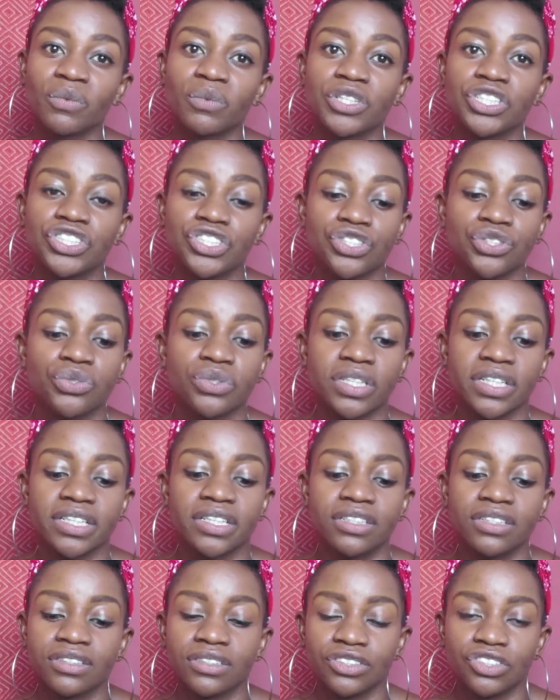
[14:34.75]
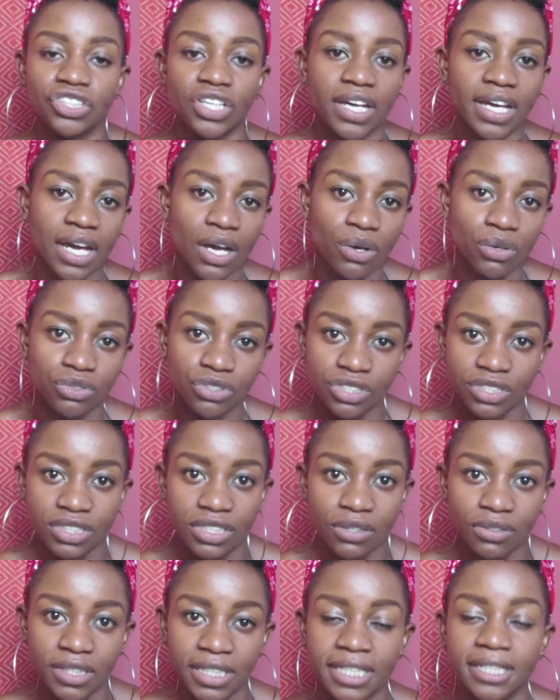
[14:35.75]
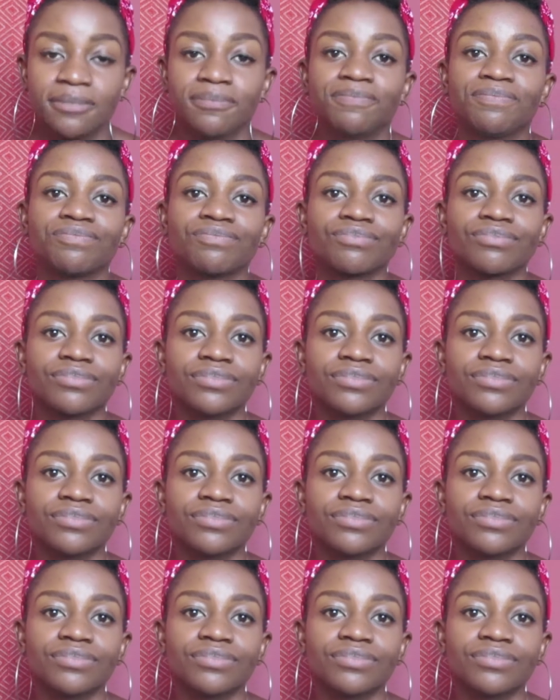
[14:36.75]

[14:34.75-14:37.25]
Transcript: which you can check out down here.